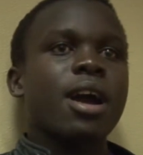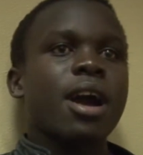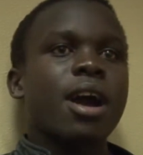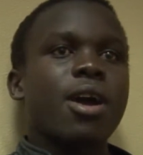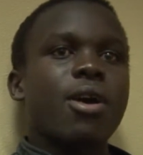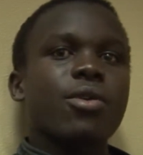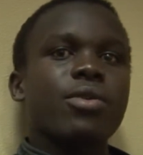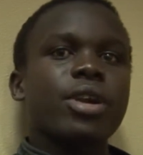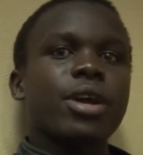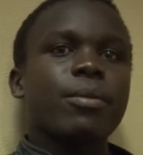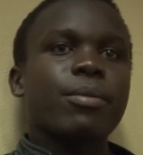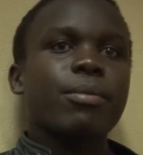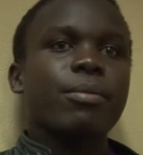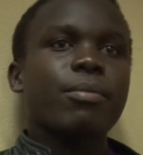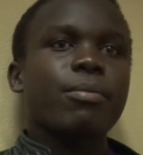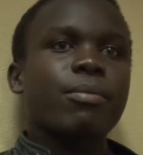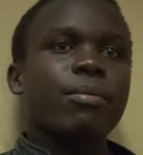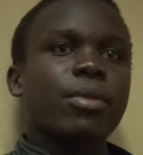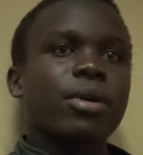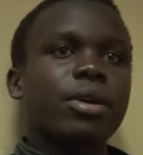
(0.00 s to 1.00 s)
how they
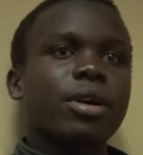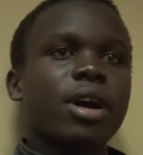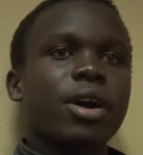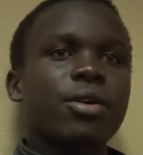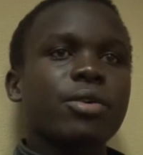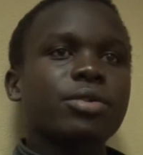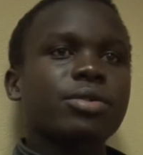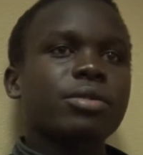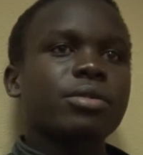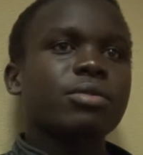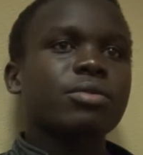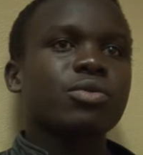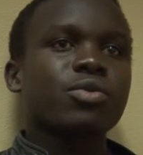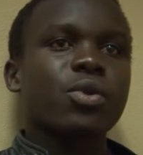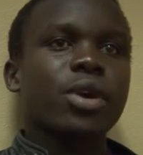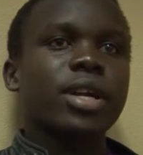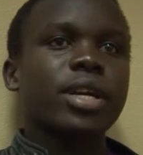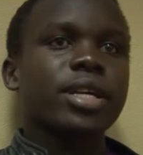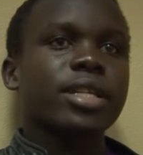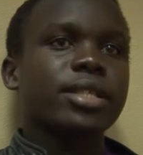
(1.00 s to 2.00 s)
call you
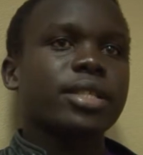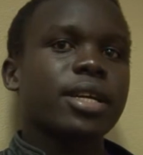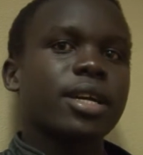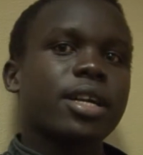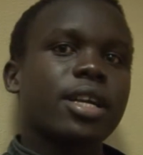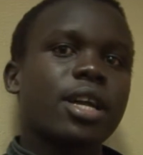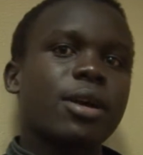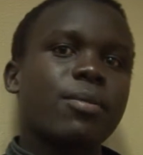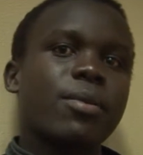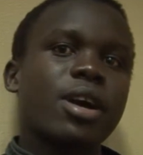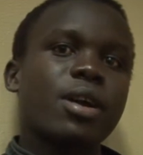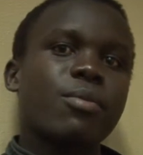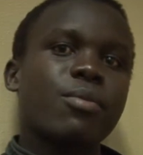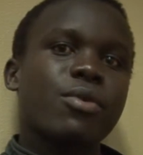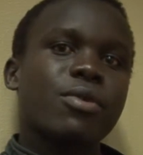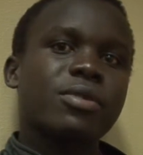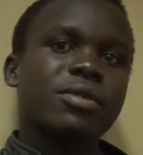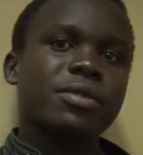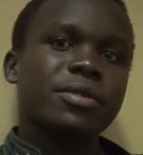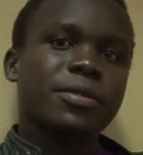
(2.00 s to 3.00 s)
to understand the
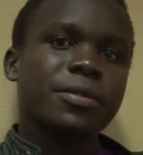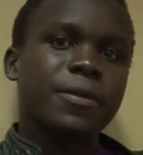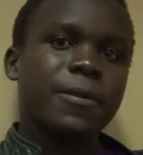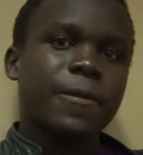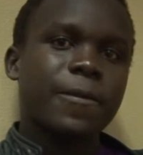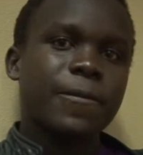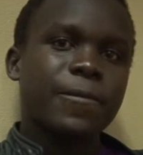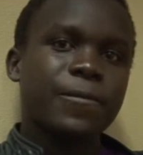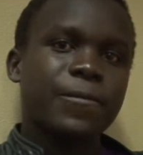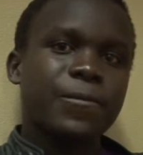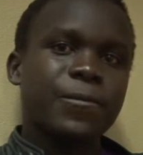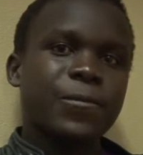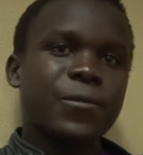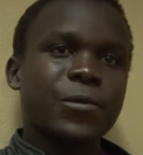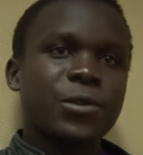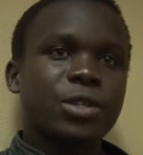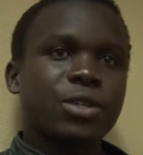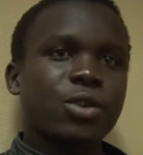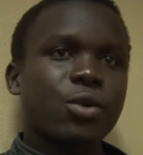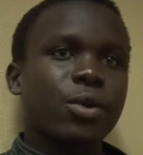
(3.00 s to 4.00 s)
Bible.
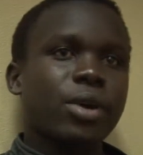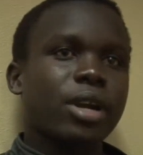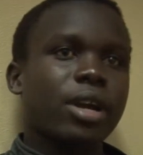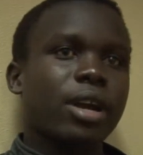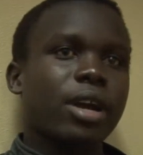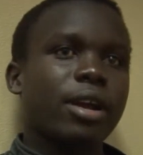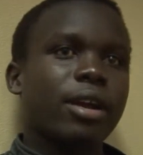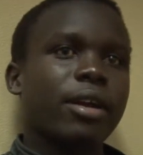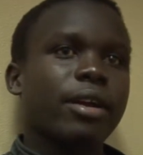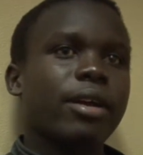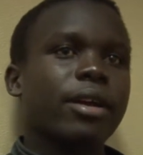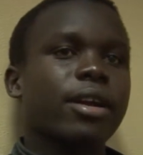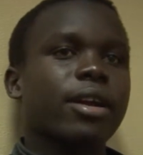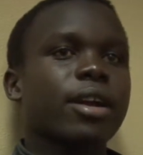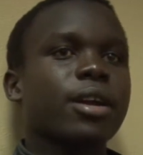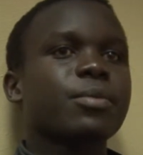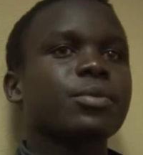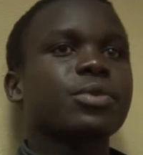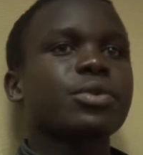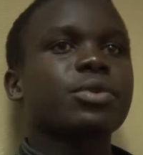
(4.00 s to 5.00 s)
So when I
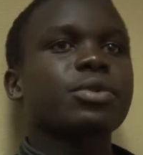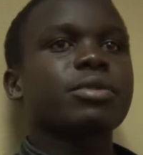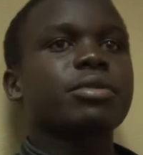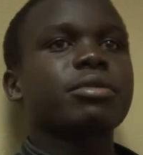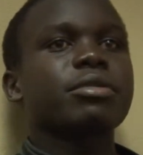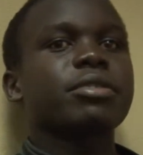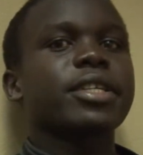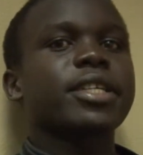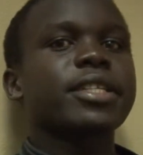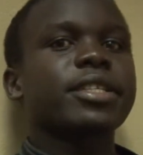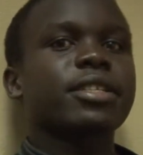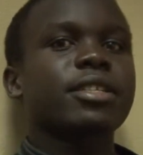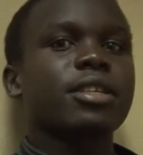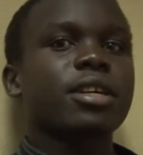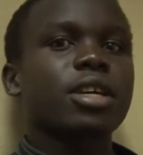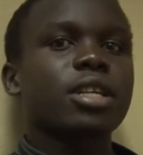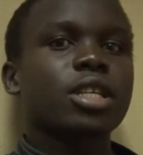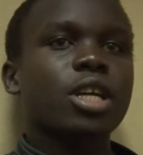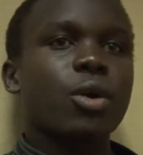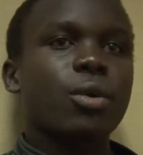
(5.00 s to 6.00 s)
came to the United
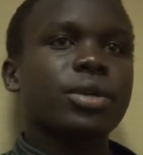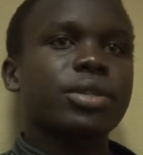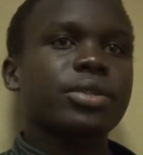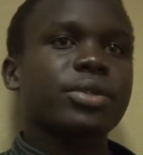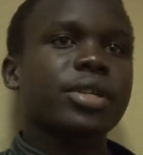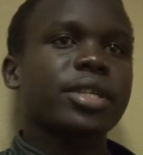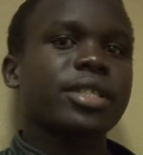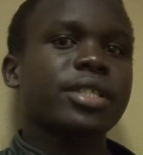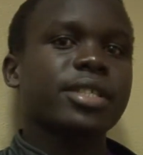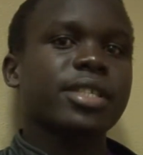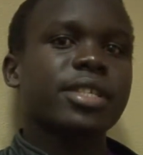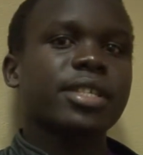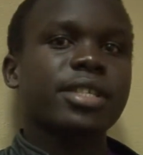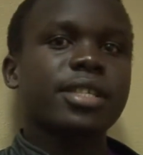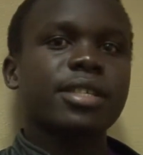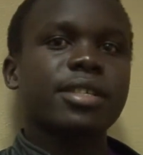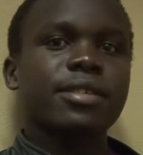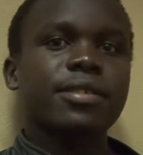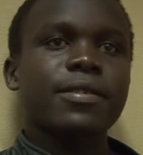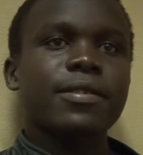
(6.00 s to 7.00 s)
States, I was so
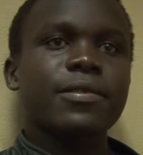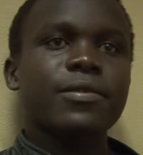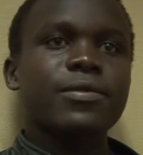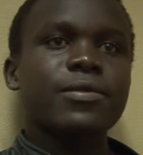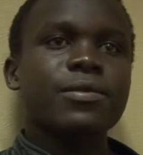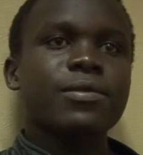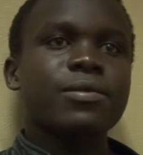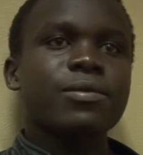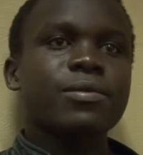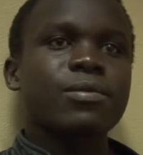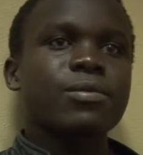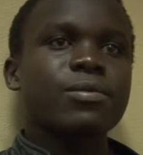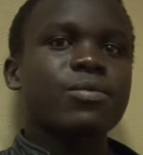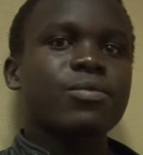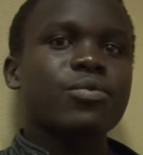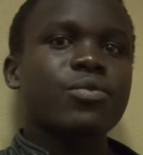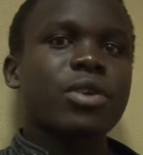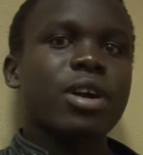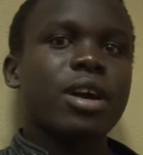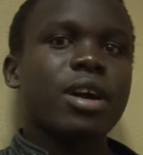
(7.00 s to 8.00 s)
excited.
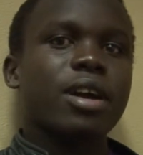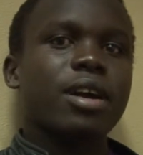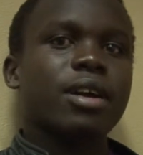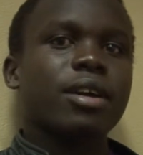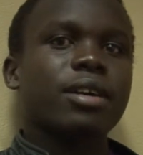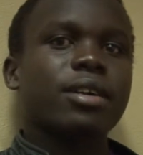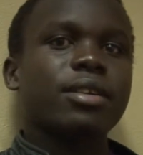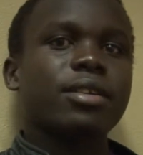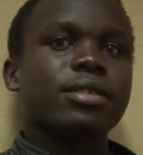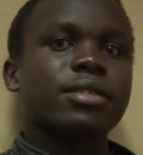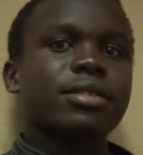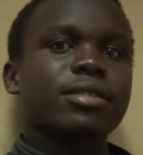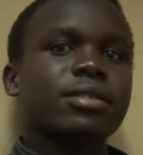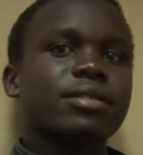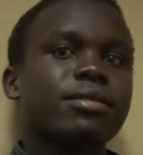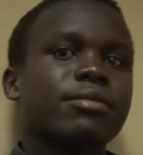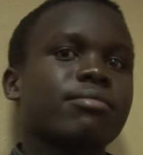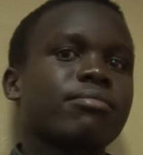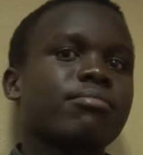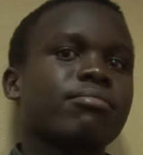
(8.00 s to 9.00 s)

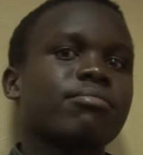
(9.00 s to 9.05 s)
The